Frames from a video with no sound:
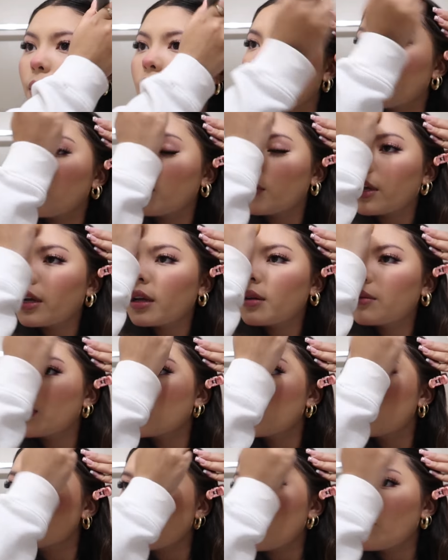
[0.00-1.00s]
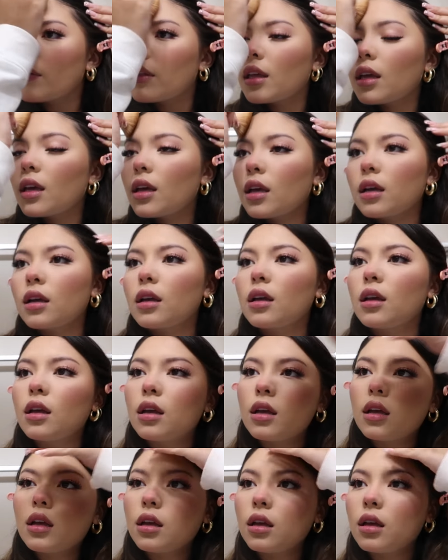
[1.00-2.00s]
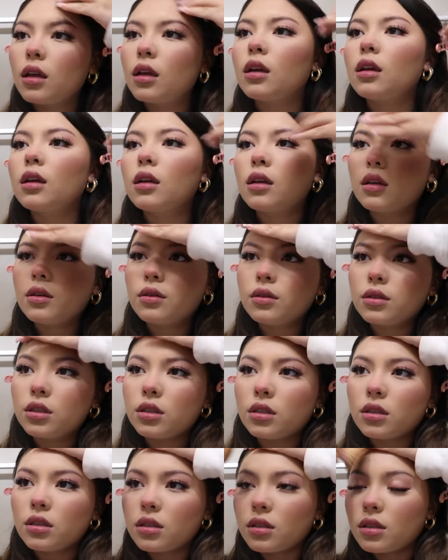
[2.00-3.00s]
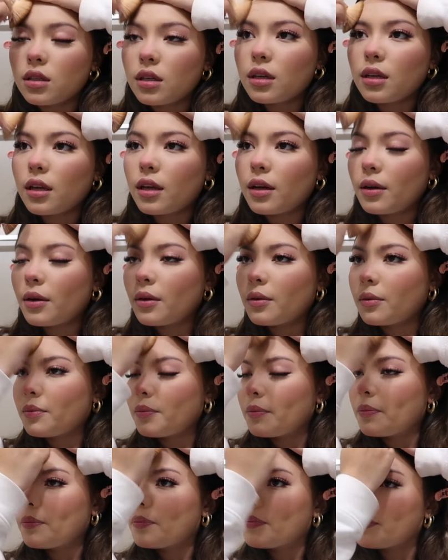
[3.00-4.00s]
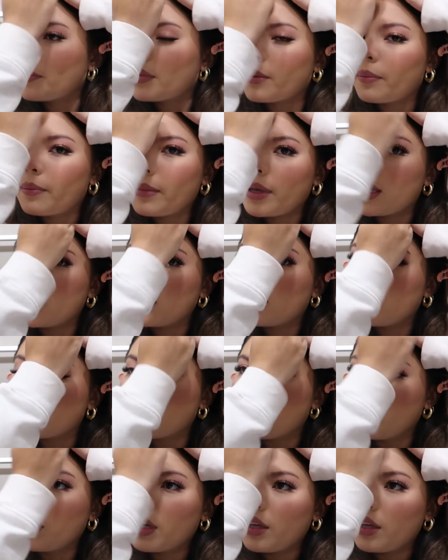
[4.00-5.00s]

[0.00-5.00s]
of the forehead because I feel like it would just, I don't know, make it look more